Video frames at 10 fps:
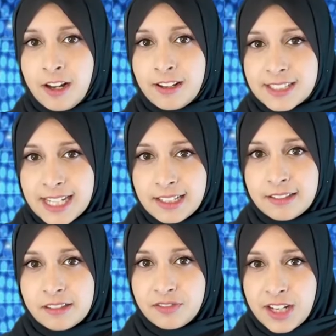are
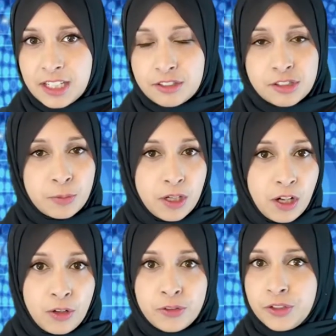taking surveillance to a
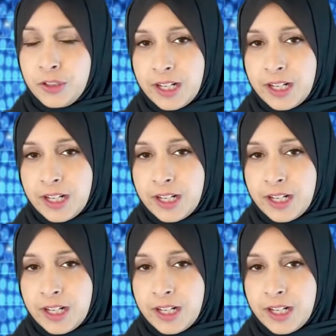whole new